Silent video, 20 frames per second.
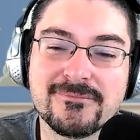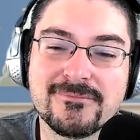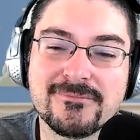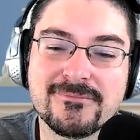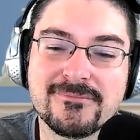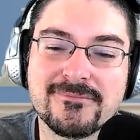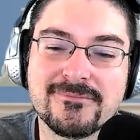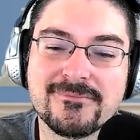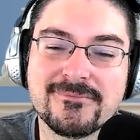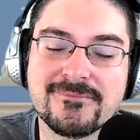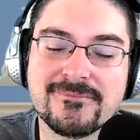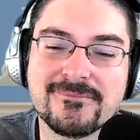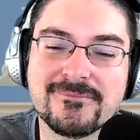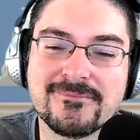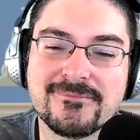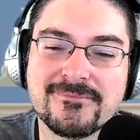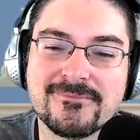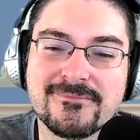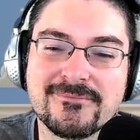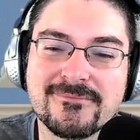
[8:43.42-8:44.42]

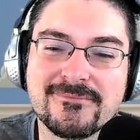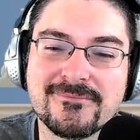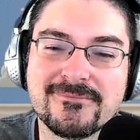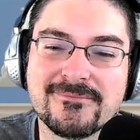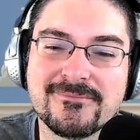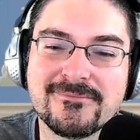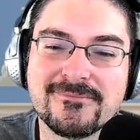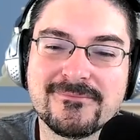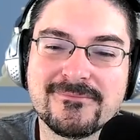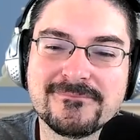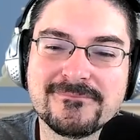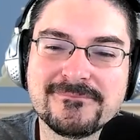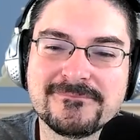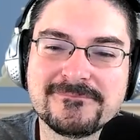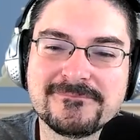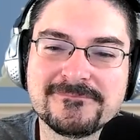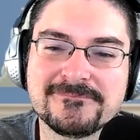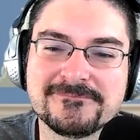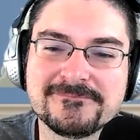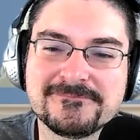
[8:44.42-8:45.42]

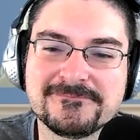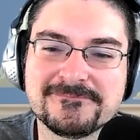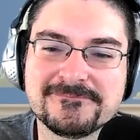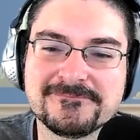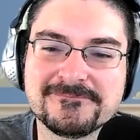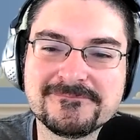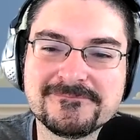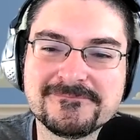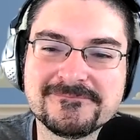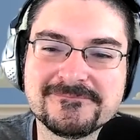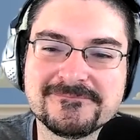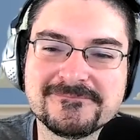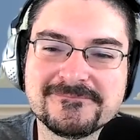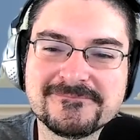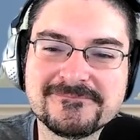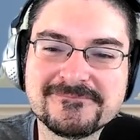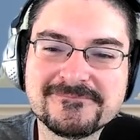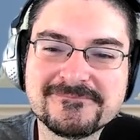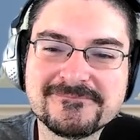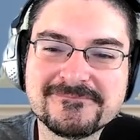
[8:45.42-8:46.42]

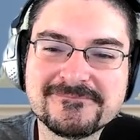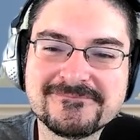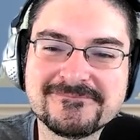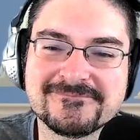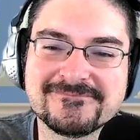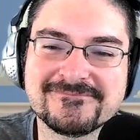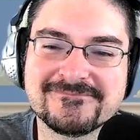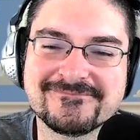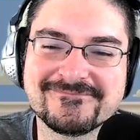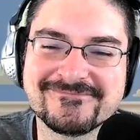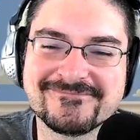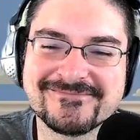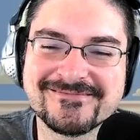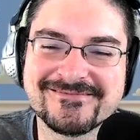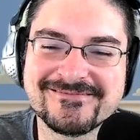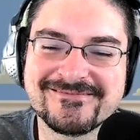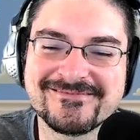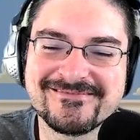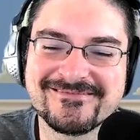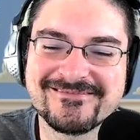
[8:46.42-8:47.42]

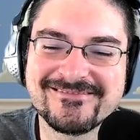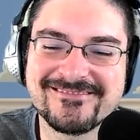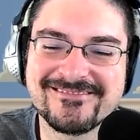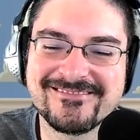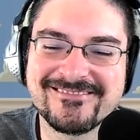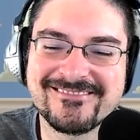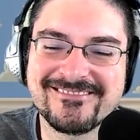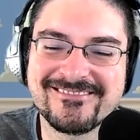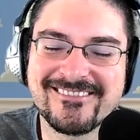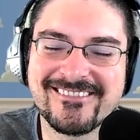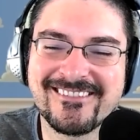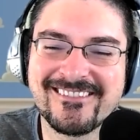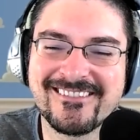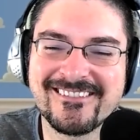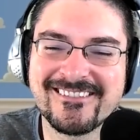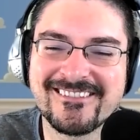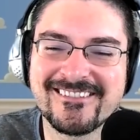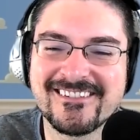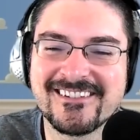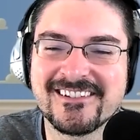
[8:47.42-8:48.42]

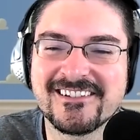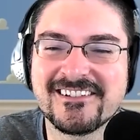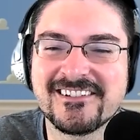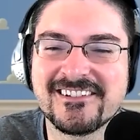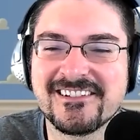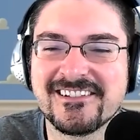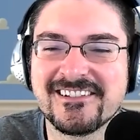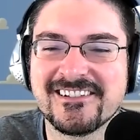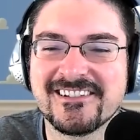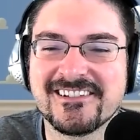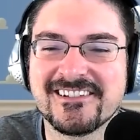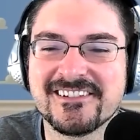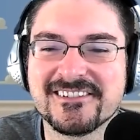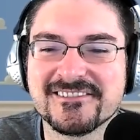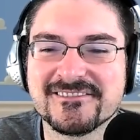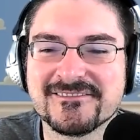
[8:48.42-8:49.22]
This person isn't speaking.